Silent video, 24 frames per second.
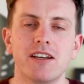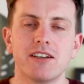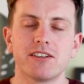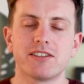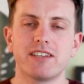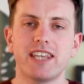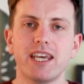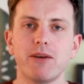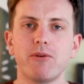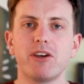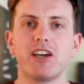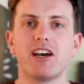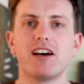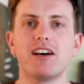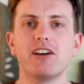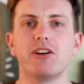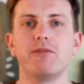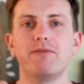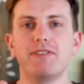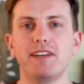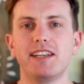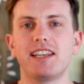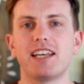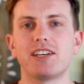So there we are,
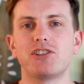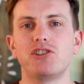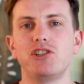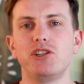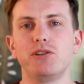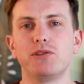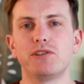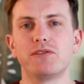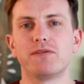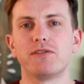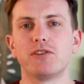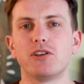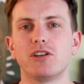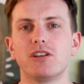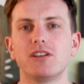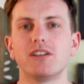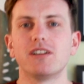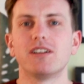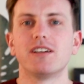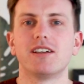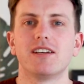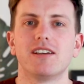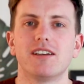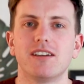hopefully that's
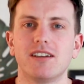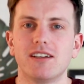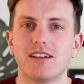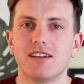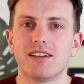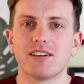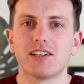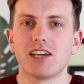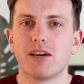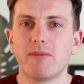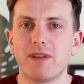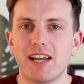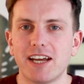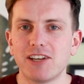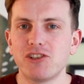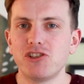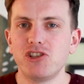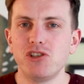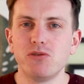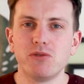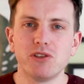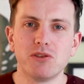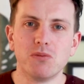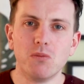useful. Coming
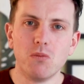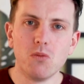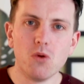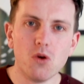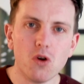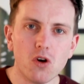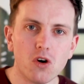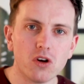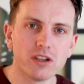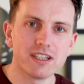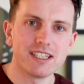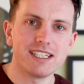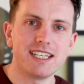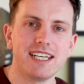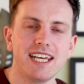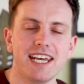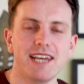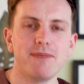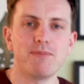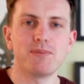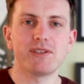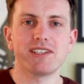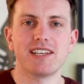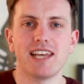at you with more
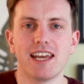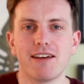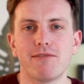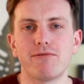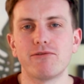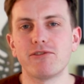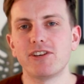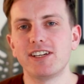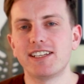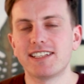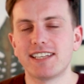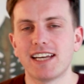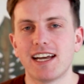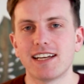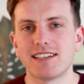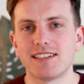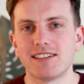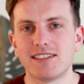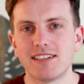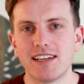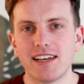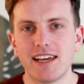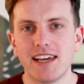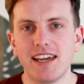tips every
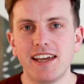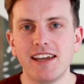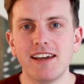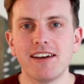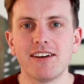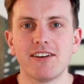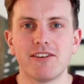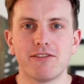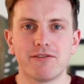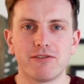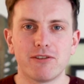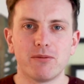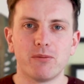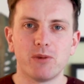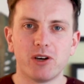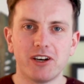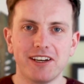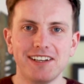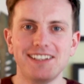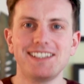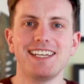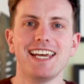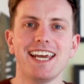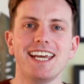Saturday from
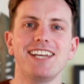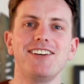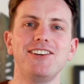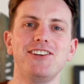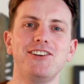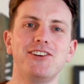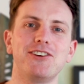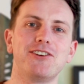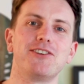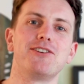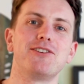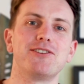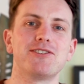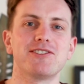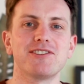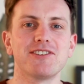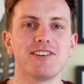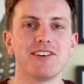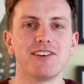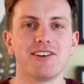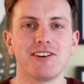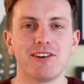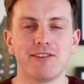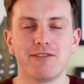my 10
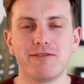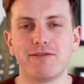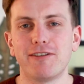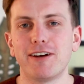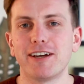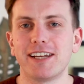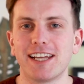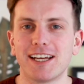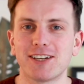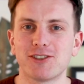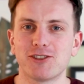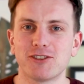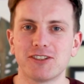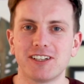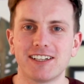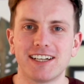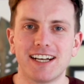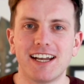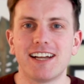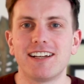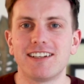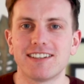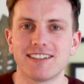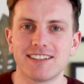years of financial
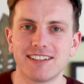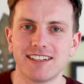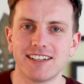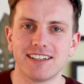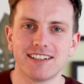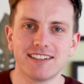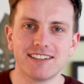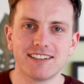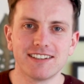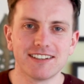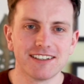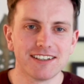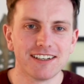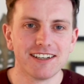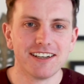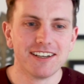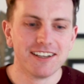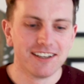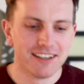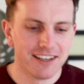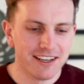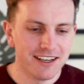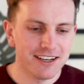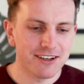analysis
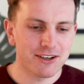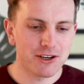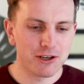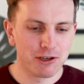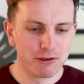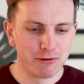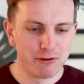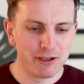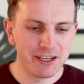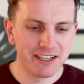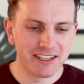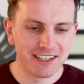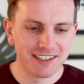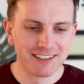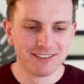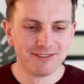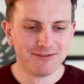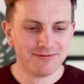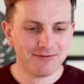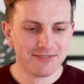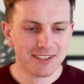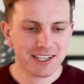career,